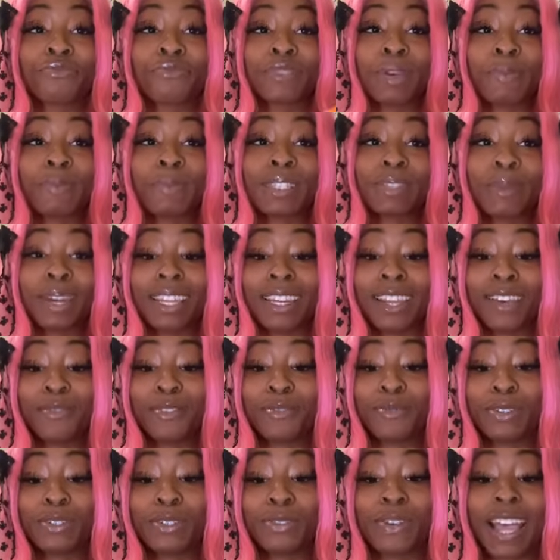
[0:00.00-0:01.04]
But somebody
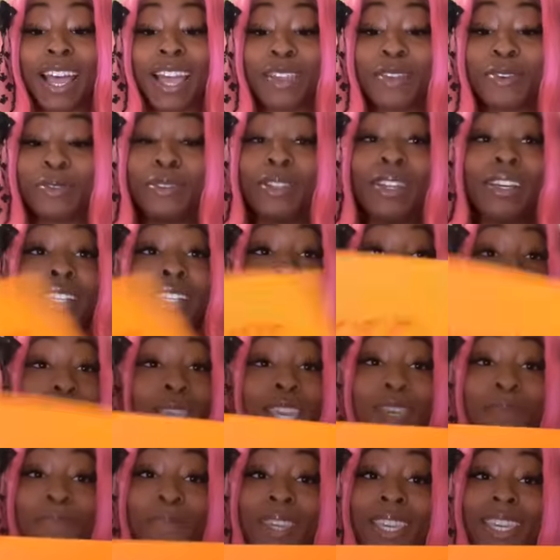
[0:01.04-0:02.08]
definitely wants you to have look,
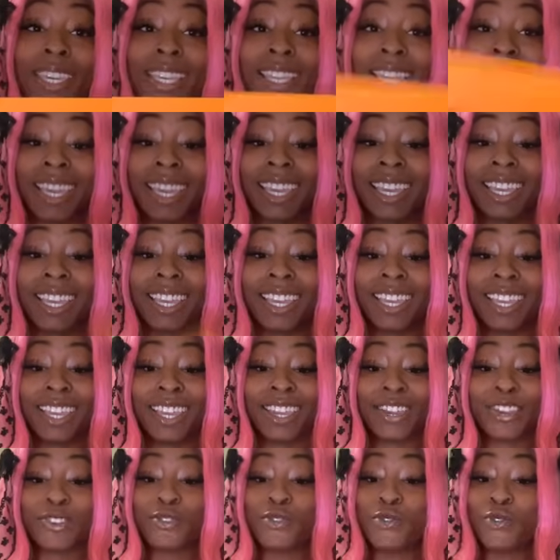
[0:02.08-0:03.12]
spank me. Like
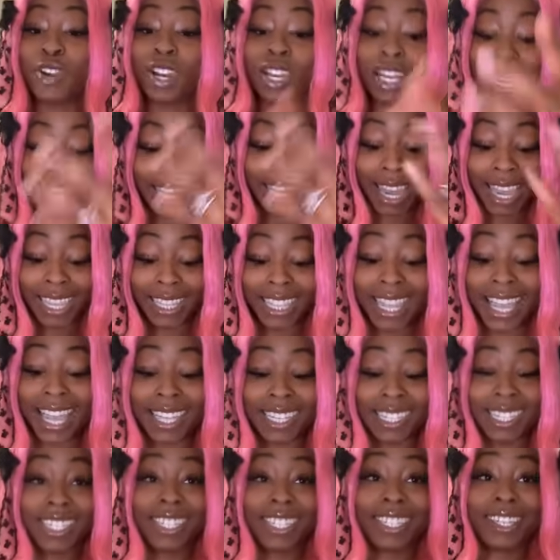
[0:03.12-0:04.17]
you could like
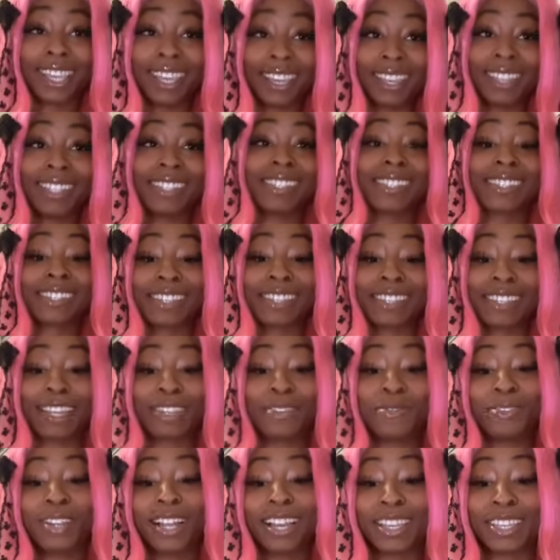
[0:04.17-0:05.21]
that shit. Like,
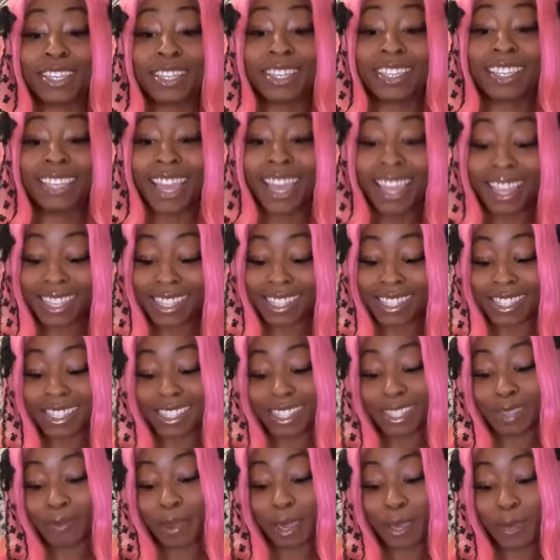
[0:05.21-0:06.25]
you like,
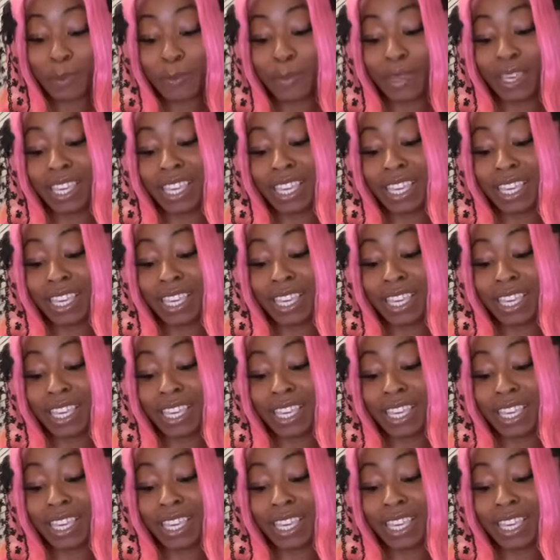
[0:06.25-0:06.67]
yes, smake me.